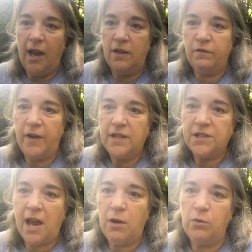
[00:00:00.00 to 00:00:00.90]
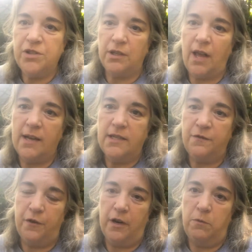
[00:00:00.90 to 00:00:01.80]
And Fast Cat was a lot
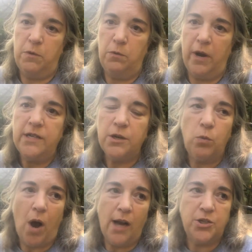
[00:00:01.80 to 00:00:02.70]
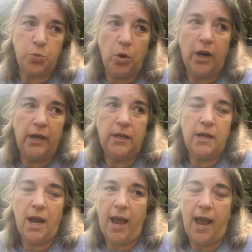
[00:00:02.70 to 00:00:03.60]
different. We went to watch one
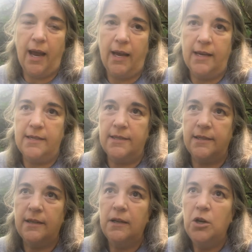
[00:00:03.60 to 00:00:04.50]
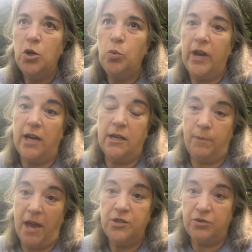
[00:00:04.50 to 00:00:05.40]
and we ended
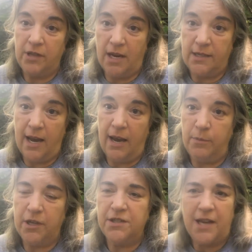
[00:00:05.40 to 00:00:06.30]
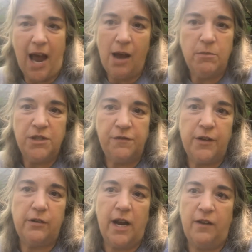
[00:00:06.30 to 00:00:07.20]
up entering that day because the
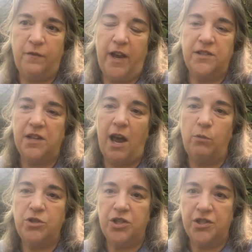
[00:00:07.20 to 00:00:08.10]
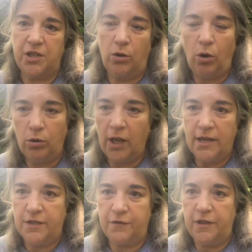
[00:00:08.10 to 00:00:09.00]
atmosphere at a Fast Cat was just a whole
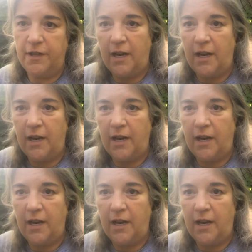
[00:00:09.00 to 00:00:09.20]
lot different